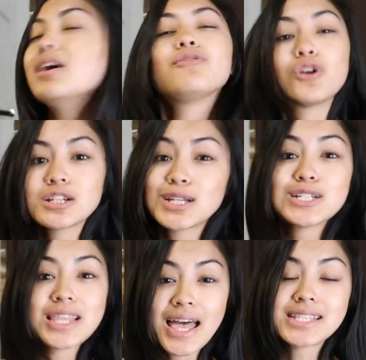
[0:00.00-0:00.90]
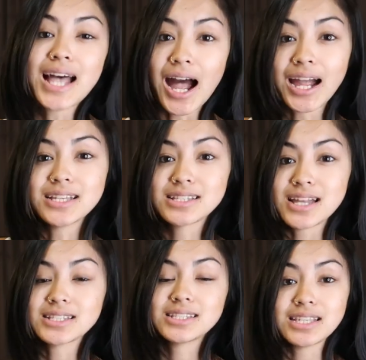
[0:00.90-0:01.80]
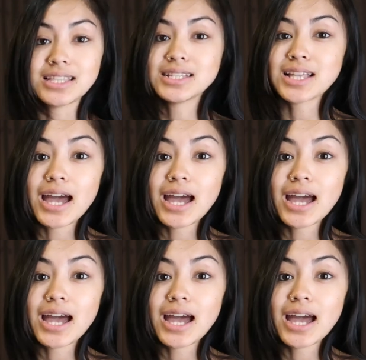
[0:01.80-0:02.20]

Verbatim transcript: of course, there's less eyes that see these